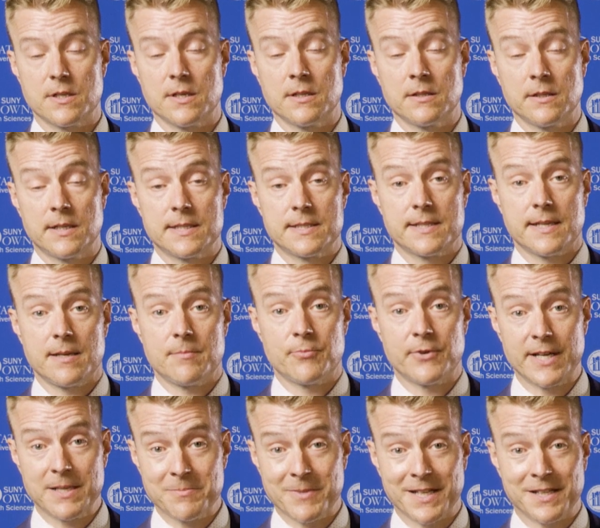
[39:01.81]
Unless I
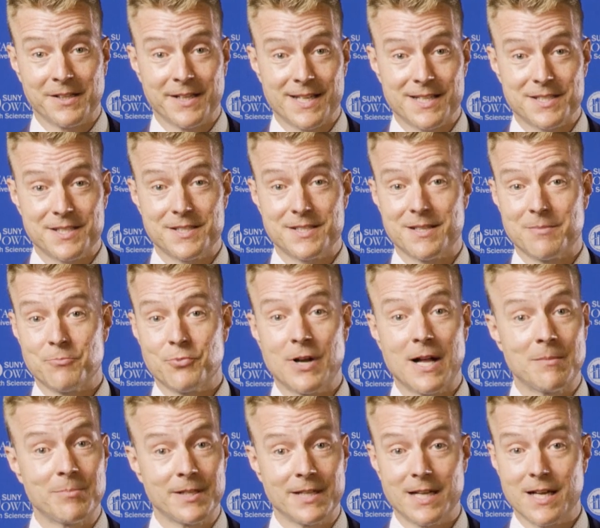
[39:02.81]
break my glasses, I'm
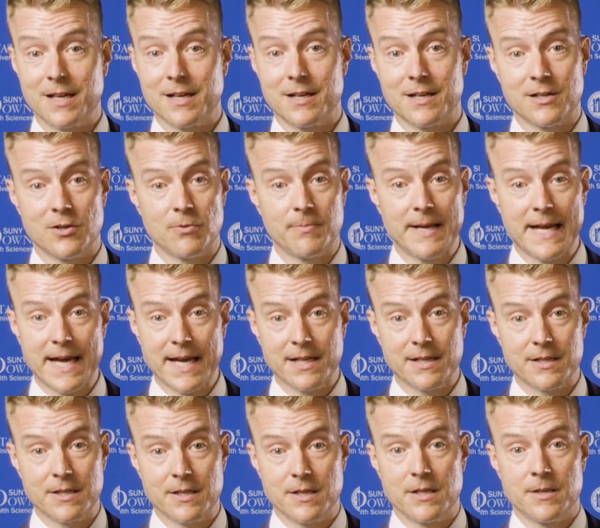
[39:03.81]
probably not going to go
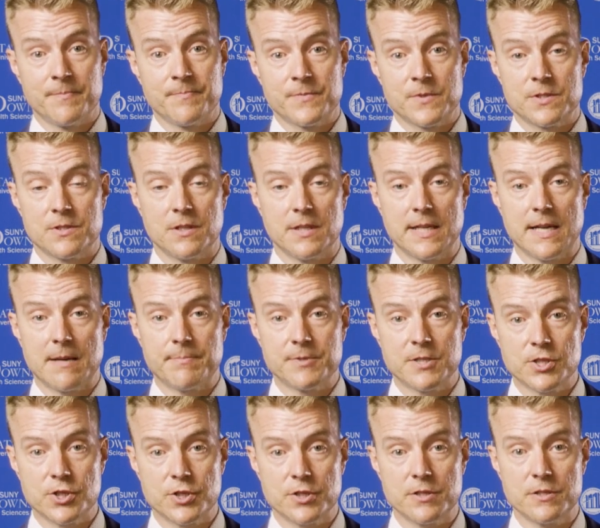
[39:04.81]
back to the
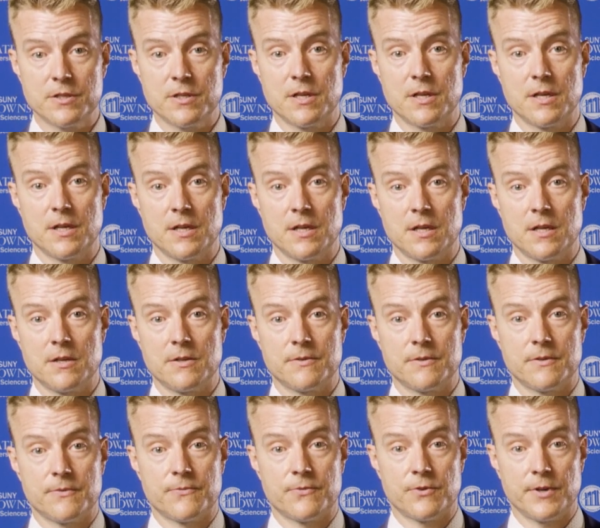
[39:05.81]
optician
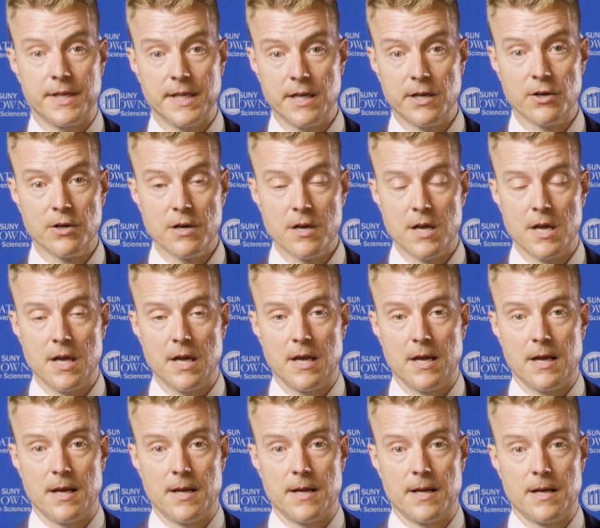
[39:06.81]
for a year.
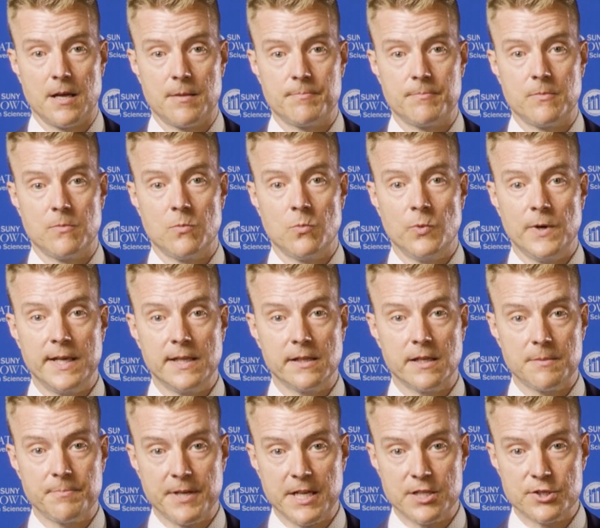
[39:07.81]
We
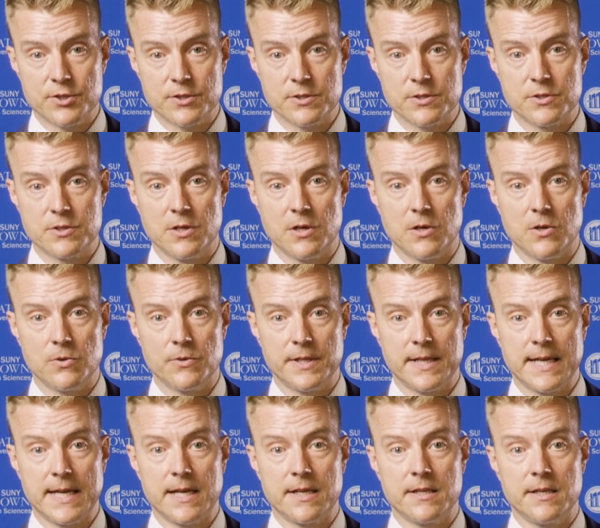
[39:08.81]
let patients know
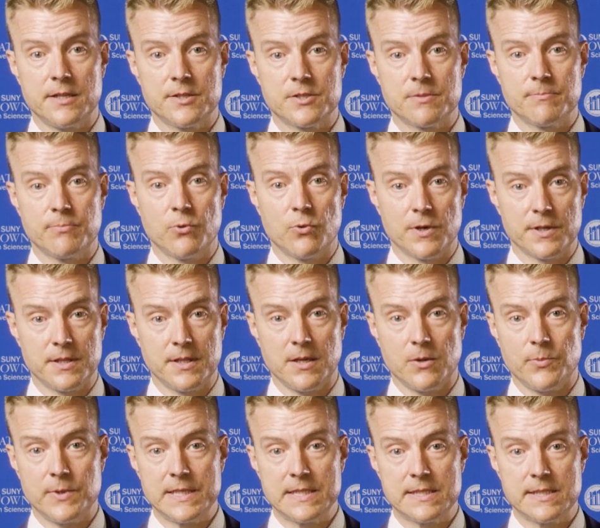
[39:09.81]
that it's important
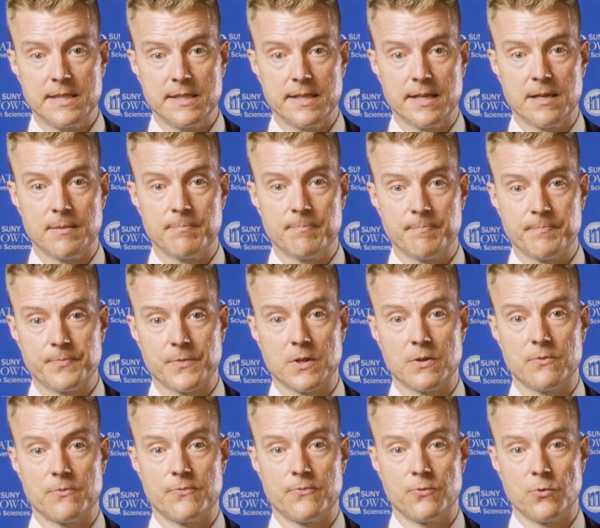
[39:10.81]
that we see them
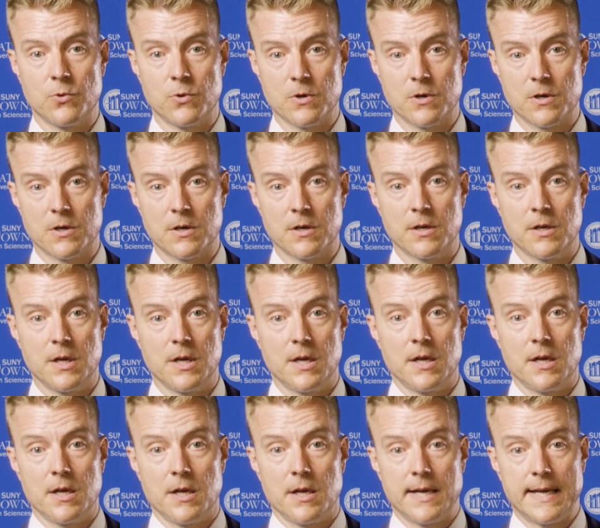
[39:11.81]
for
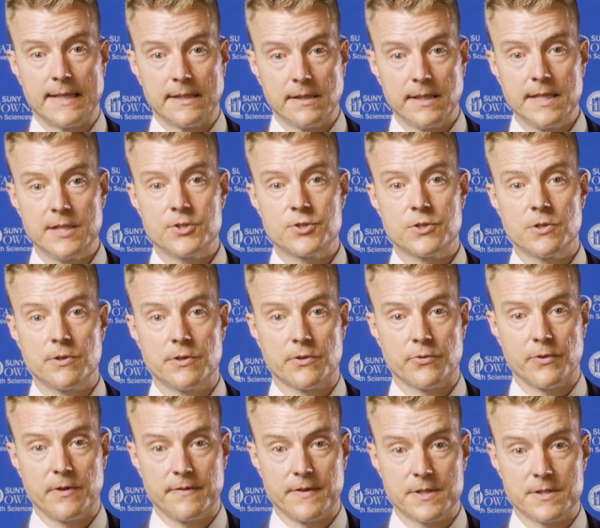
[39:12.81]
at least 2 to
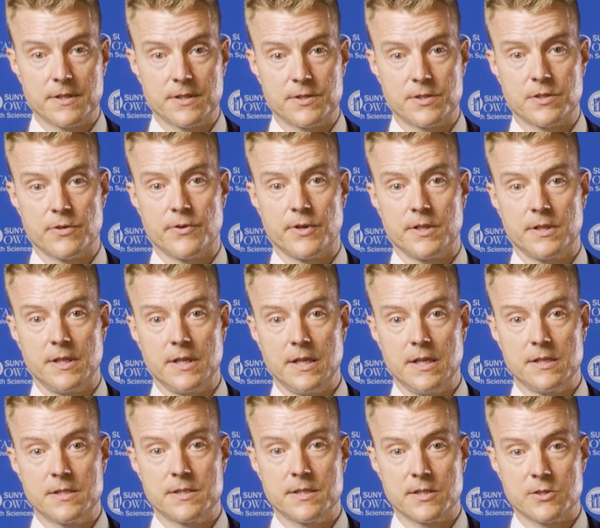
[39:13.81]
3 visits during
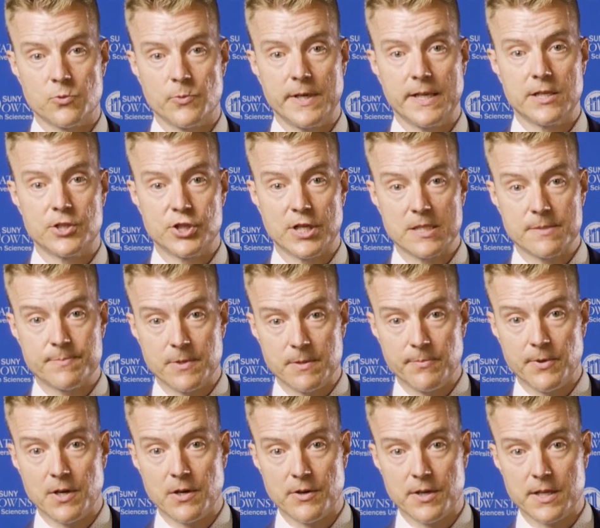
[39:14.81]
the 6-week adjustment
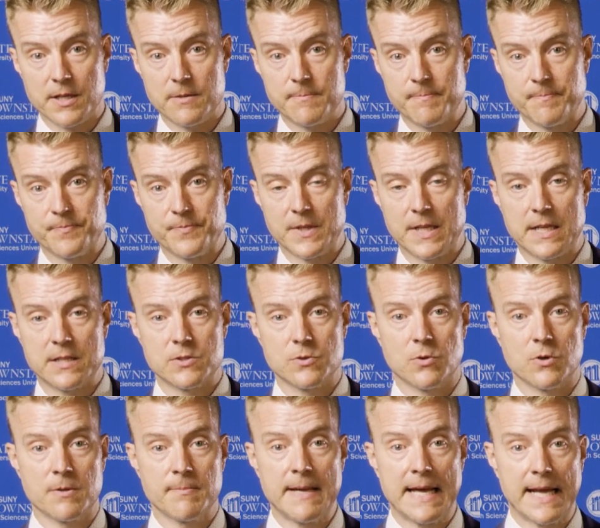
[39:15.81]
period. That's
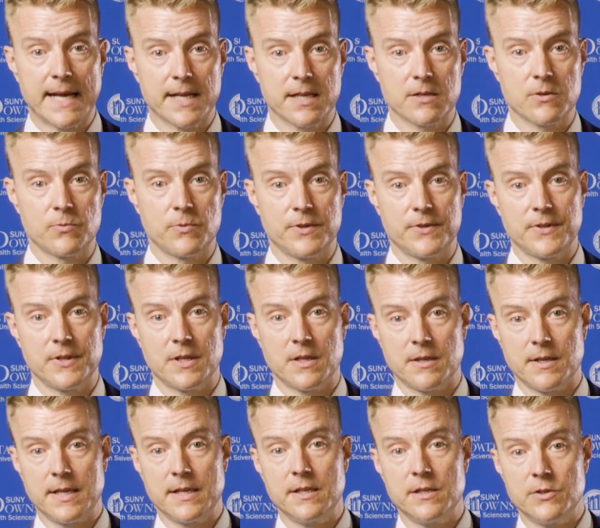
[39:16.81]
automatic with
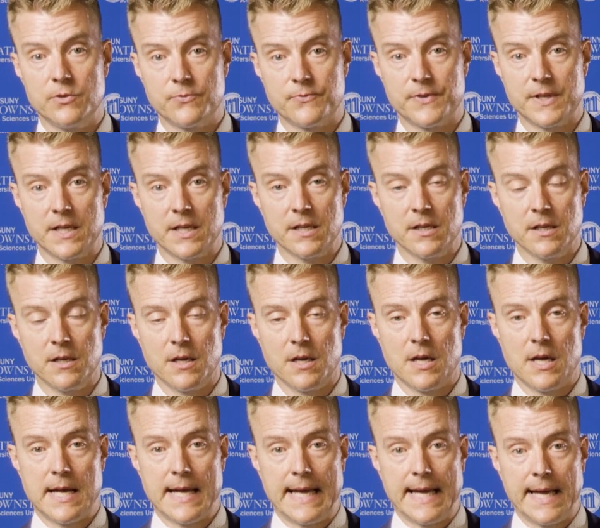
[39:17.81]
any new fitting.
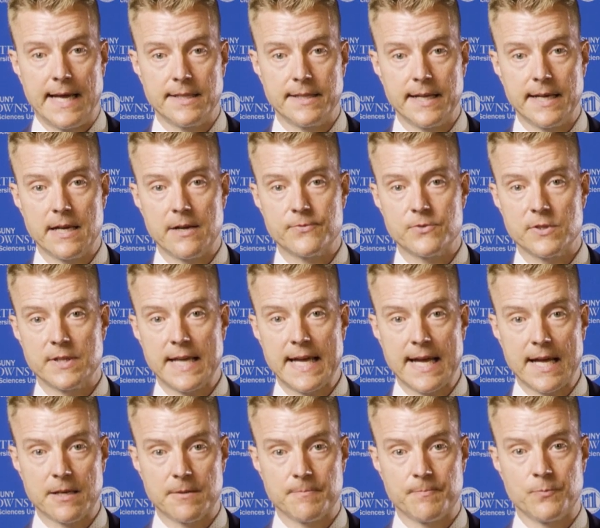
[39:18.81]
And then after
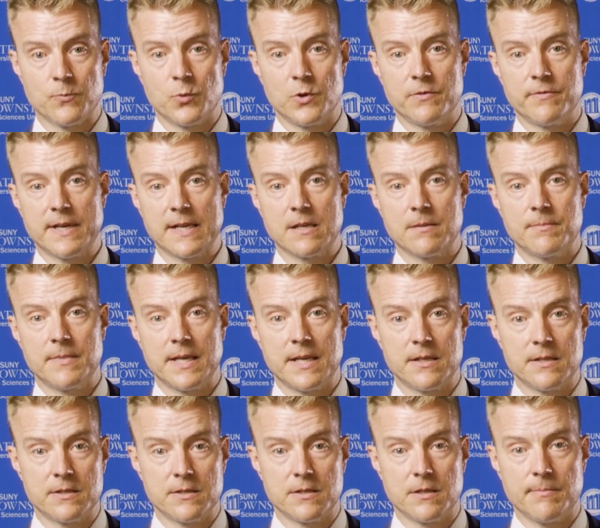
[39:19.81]
that, we
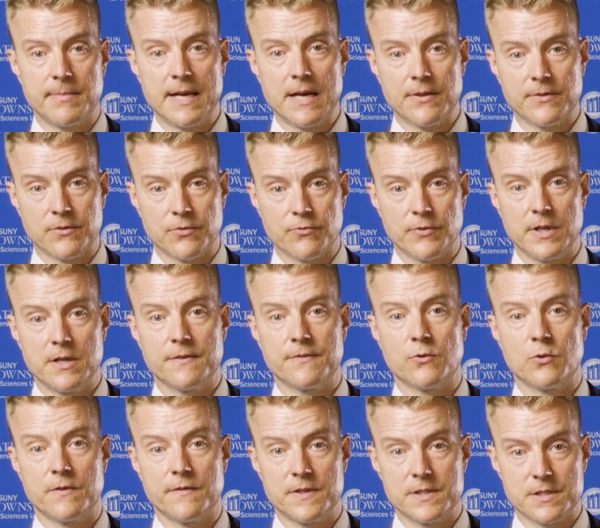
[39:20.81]
recommend about 3 to
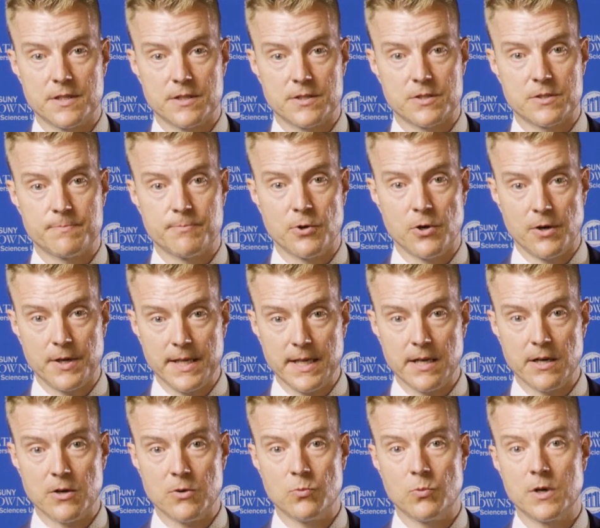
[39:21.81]
4 visits per
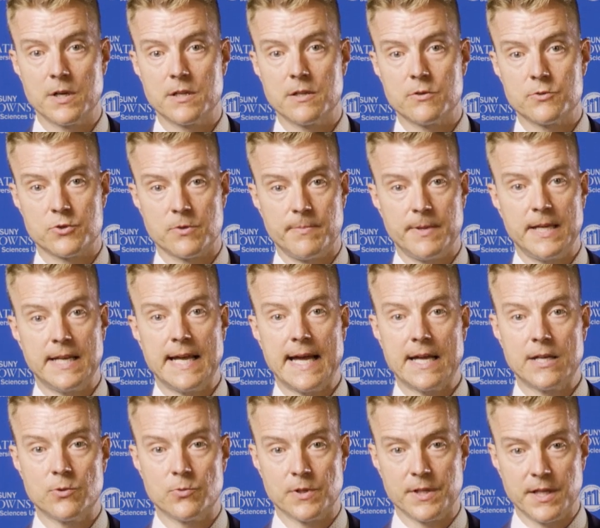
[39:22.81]
year. One of those would be an
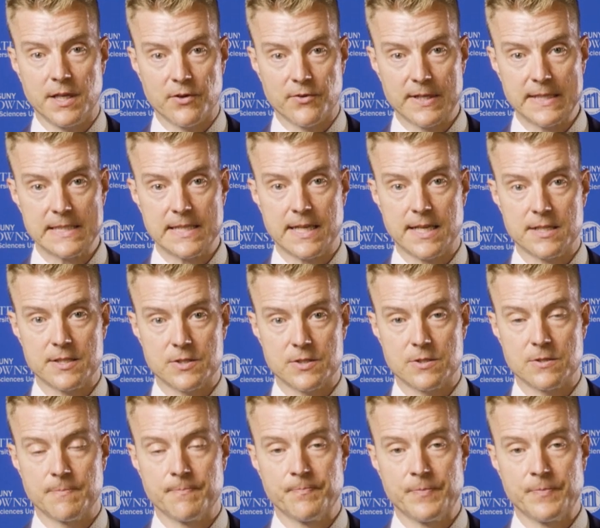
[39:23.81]
annual hearing test.